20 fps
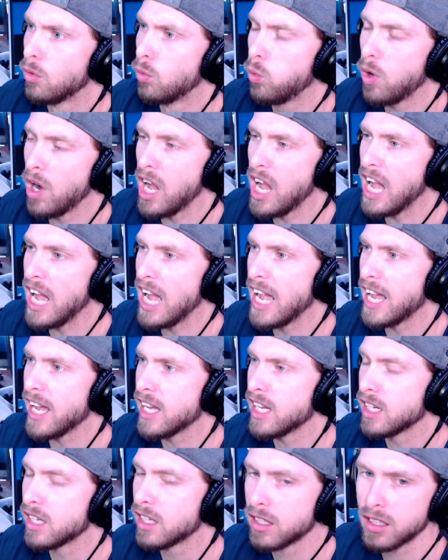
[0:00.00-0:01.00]

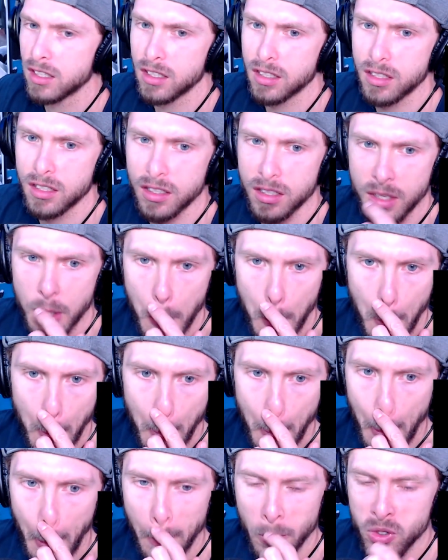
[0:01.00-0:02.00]
Why?
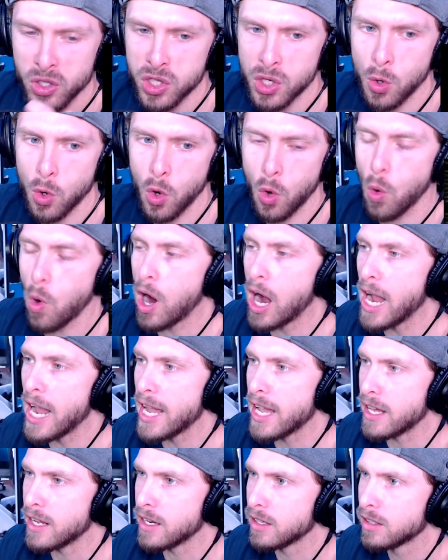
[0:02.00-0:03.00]
It was so
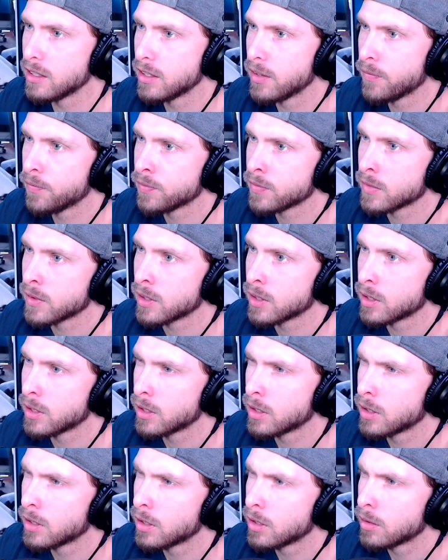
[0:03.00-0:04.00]
quiet.
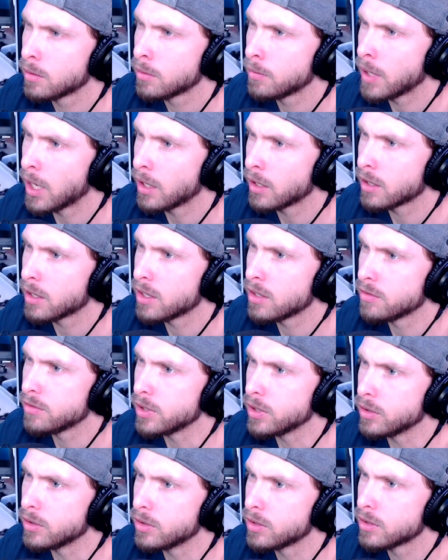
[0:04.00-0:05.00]
Malhare
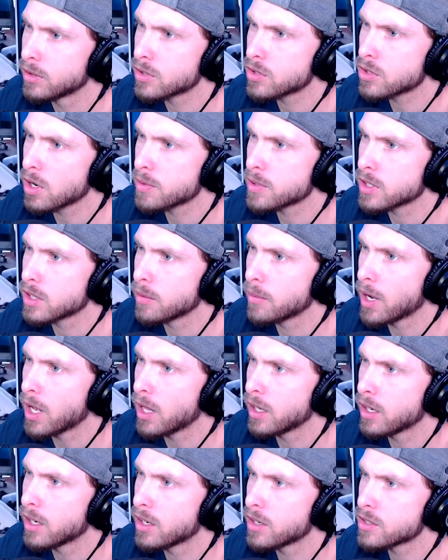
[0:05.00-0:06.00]
interview. Description. The
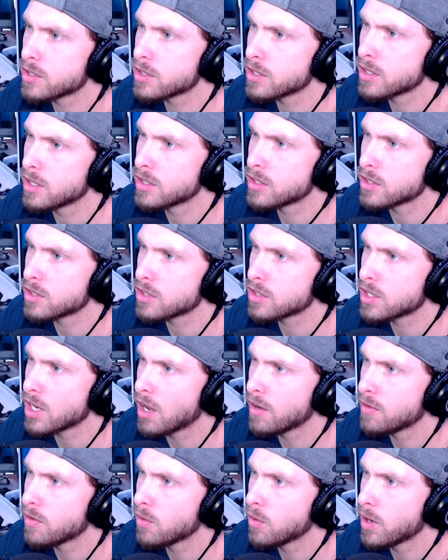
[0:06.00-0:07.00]
Malhare is, is a
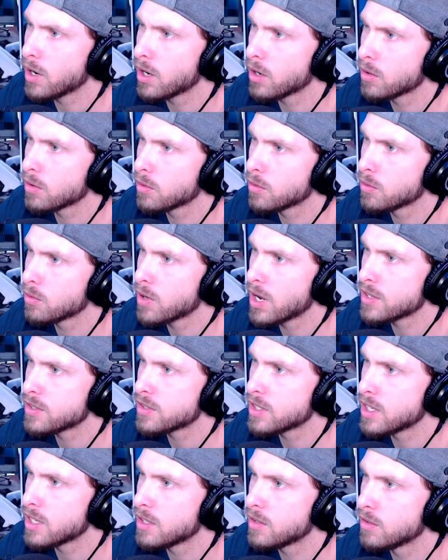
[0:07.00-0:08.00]
self-aware
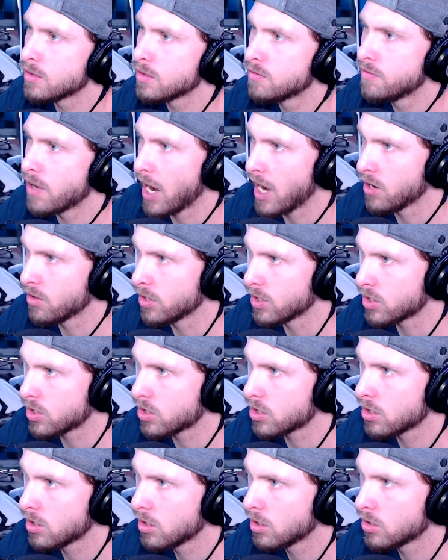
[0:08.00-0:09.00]
resident
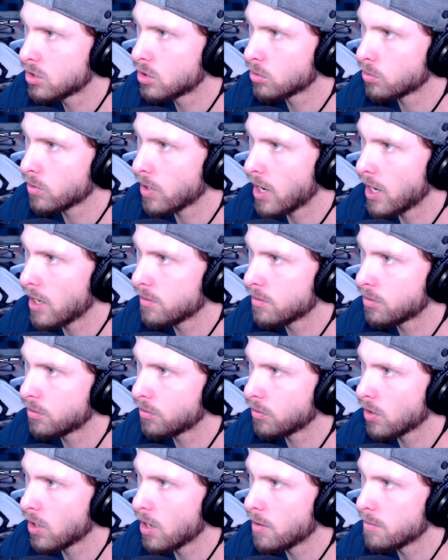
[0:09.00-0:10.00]
virus derived
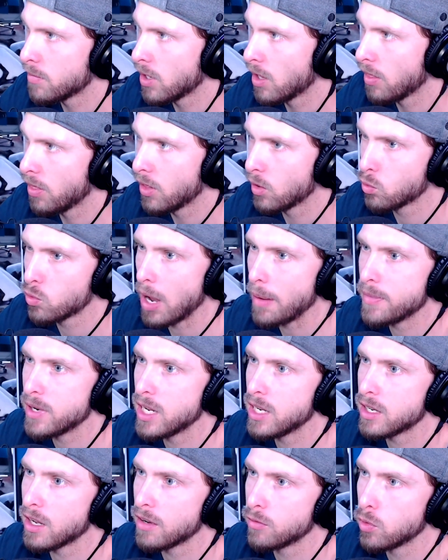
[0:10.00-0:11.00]
from the
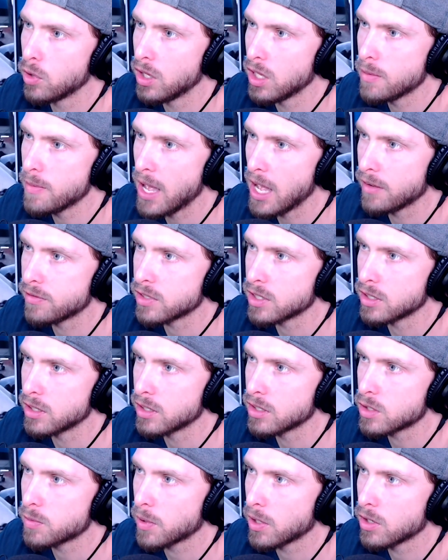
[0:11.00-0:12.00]
remnant of William
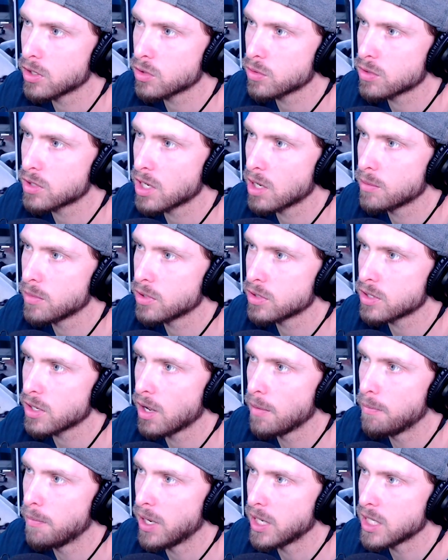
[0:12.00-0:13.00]
Afton. Its appearance resembles
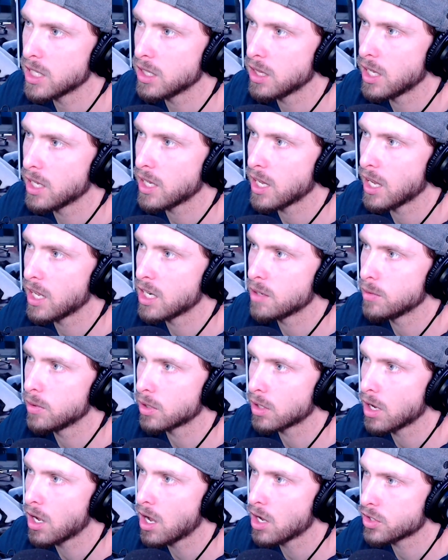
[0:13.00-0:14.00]
a bunny-like
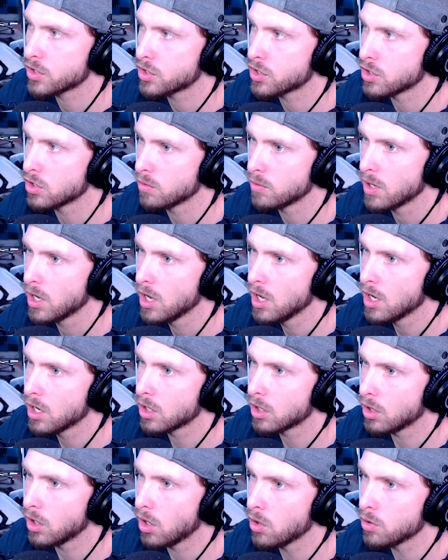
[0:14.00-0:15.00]
animal costume,
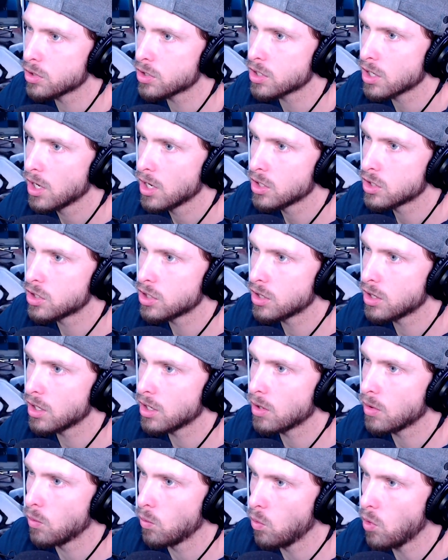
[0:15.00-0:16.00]
close to
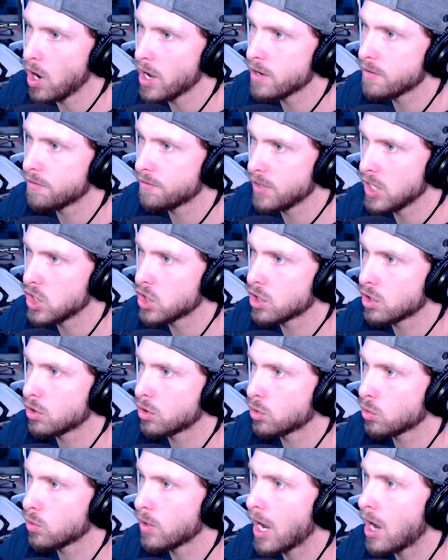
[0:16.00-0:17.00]
the one
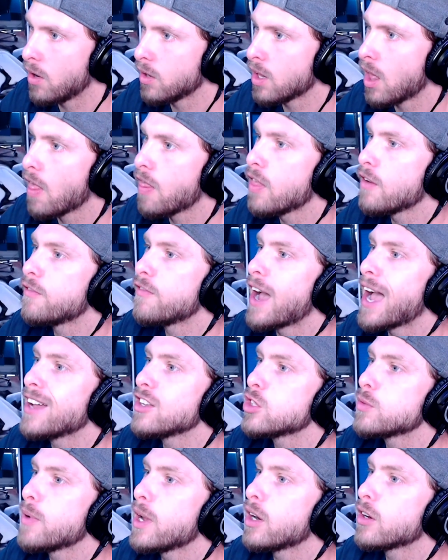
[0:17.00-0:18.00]
featured throughout the
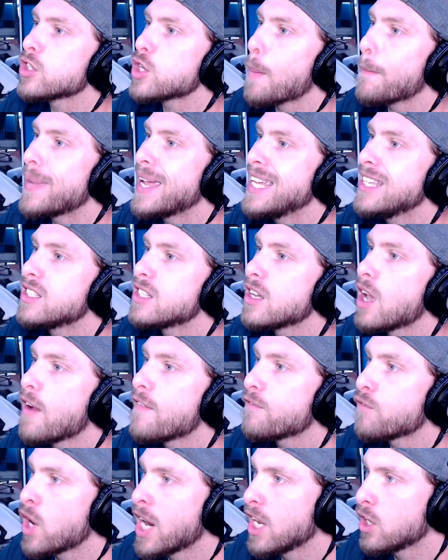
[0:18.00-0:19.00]
Fazbear's pizza
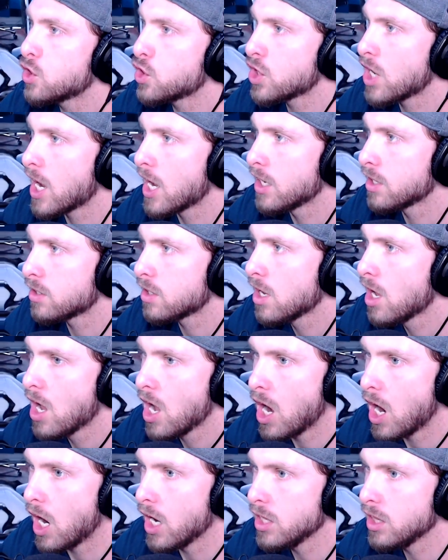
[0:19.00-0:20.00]
franchise.
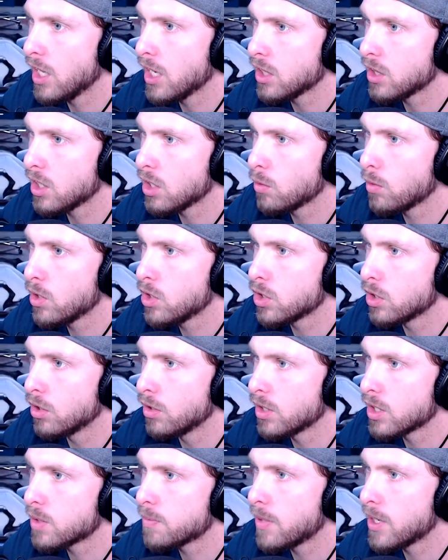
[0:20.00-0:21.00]
Unlike the
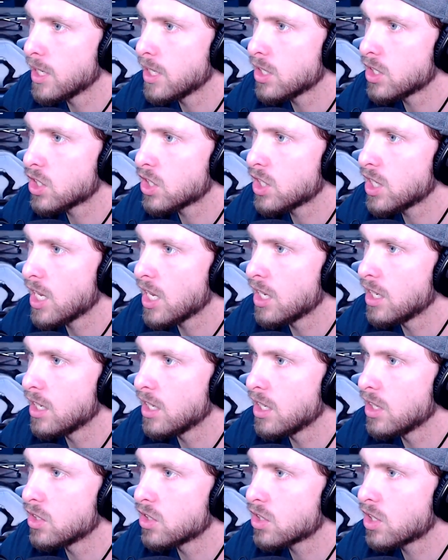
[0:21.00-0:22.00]
original, this bunny's skin
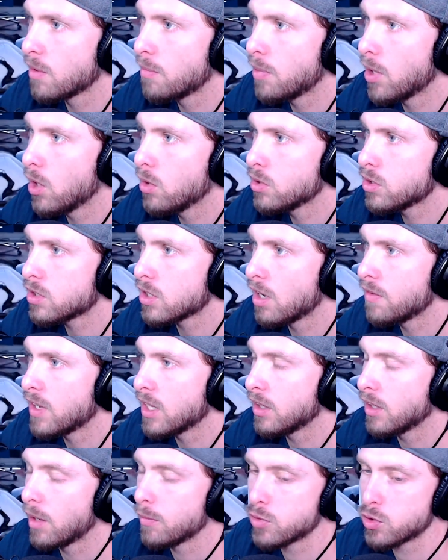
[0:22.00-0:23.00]
is composed of...
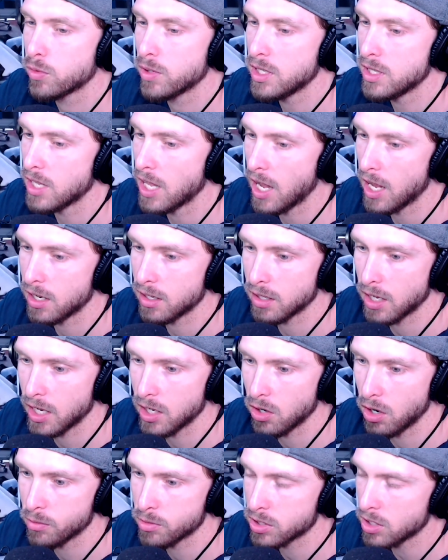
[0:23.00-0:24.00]
I was reading that. I
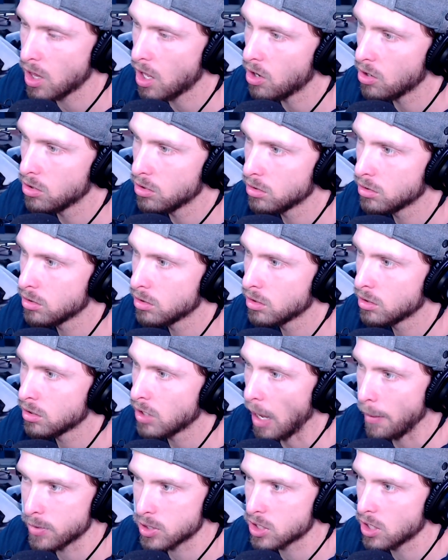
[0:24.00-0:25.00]
know I'm slow.
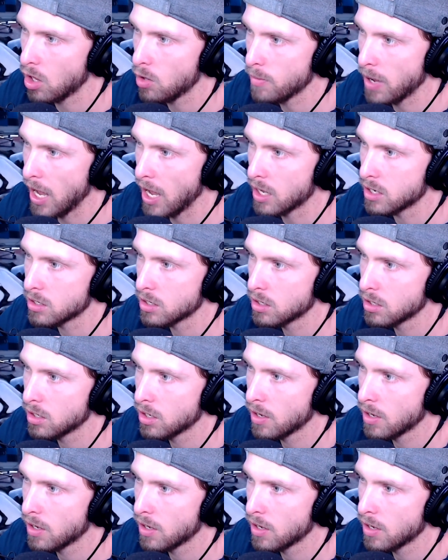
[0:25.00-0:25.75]
I'm a slow man.